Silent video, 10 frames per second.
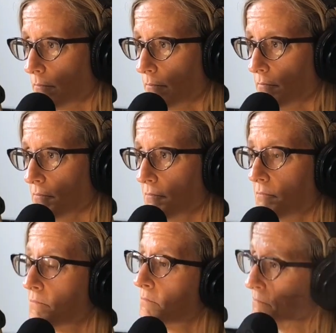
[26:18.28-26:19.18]

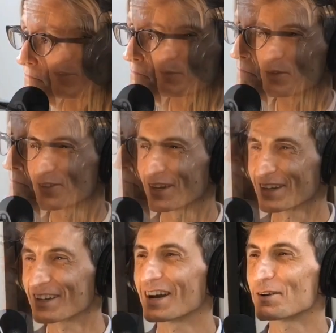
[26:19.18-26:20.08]
Wonderful. Thank you so much,
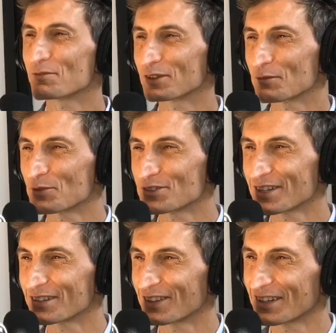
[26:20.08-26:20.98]
Heidi. I really
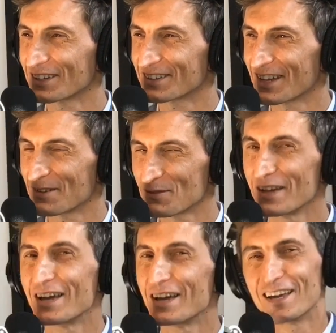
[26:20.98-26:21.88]
appreciate you taking the time.
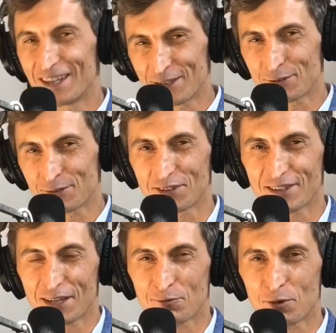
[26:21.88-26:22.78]
This is the
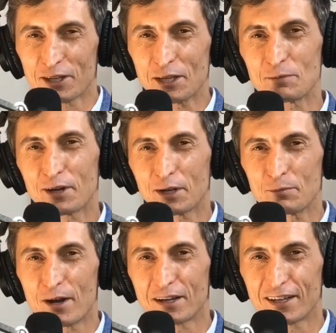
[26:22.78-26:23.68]
State of Working America
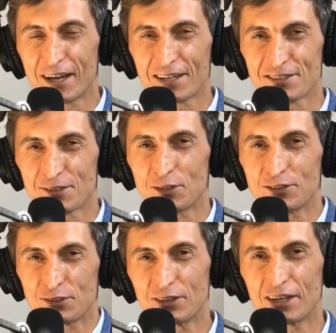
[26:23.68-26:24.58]
podcast. You
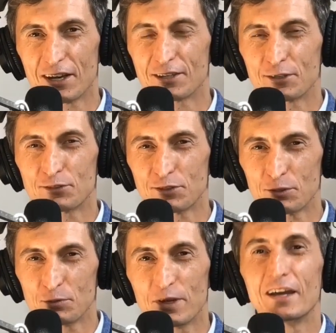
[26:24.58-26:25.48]
can tune in on
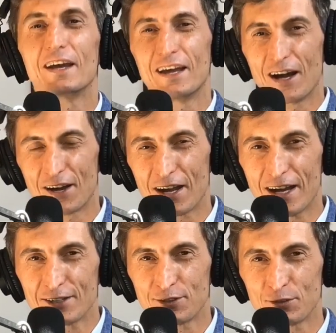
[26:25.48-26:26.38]
YouTube, on
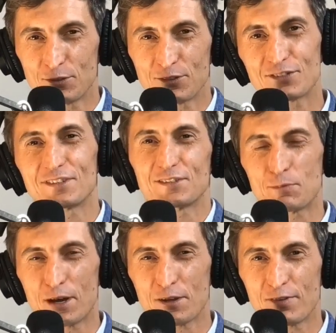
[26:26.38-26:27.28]
iTunes,
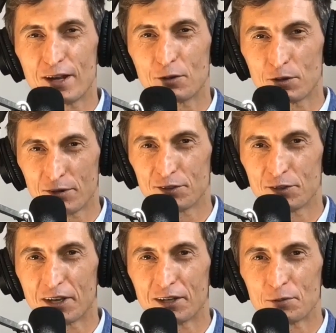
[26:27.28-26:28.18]
Spotify, or wherever
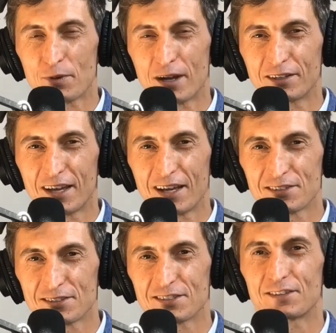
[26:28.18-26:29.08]
you get your
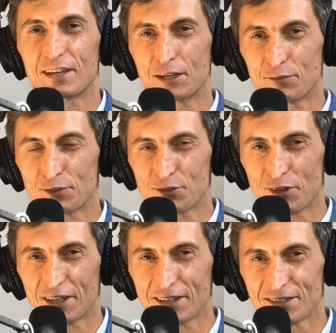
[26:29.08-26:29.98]
podcasts. Thank you for
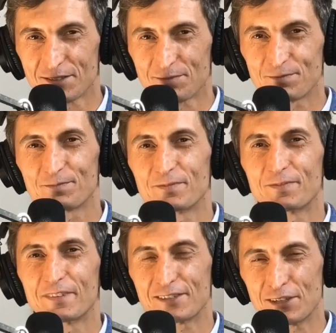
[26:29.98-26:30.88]
joining us.
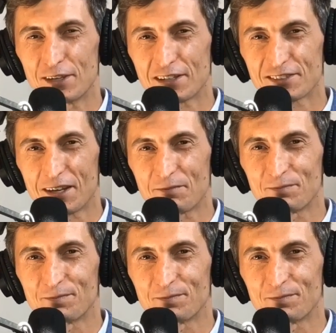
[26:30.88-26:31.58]
See you next time.